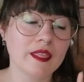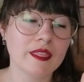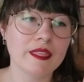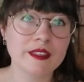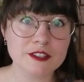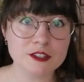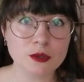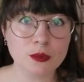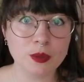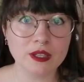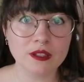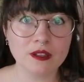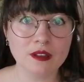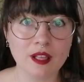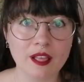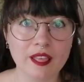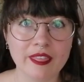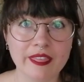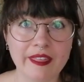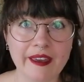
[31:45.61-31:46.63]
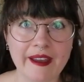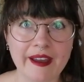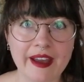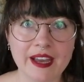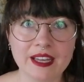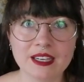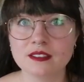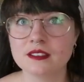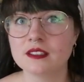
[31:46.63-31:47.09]
this quilt
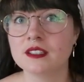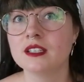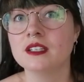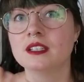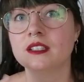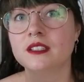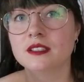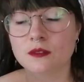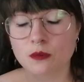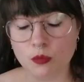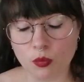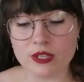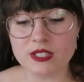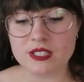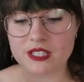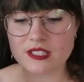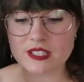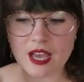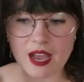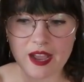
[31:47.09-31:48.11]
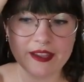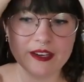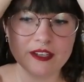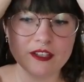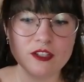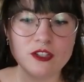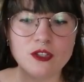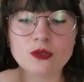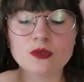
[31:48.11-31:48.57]
that was
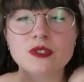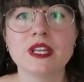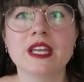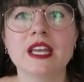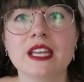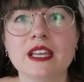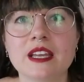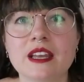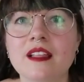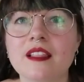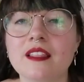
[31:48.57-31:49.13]
designed using